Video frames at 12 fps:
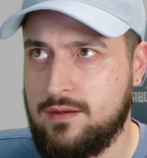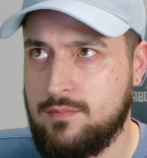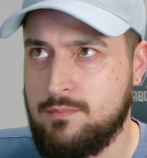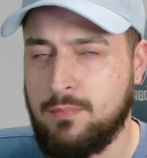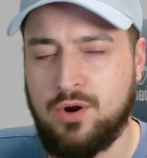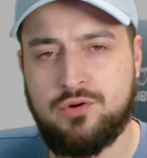
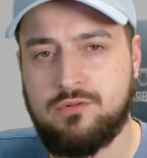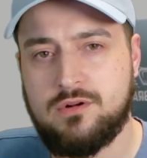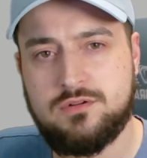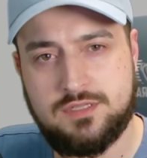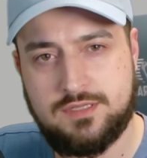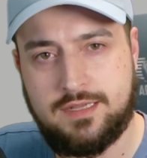
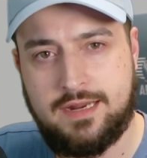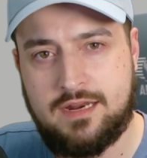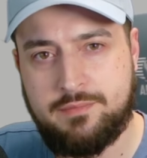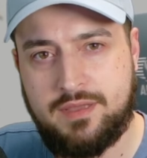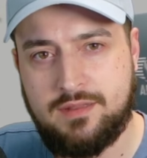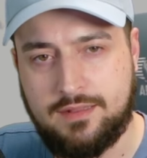murderers in
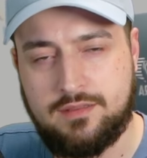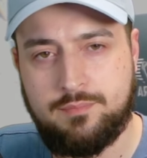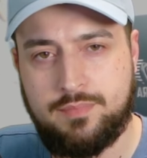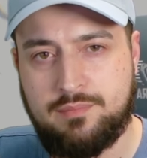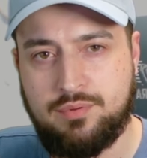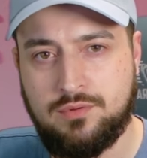anime, like
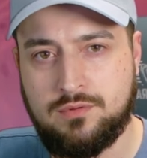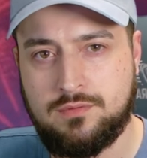the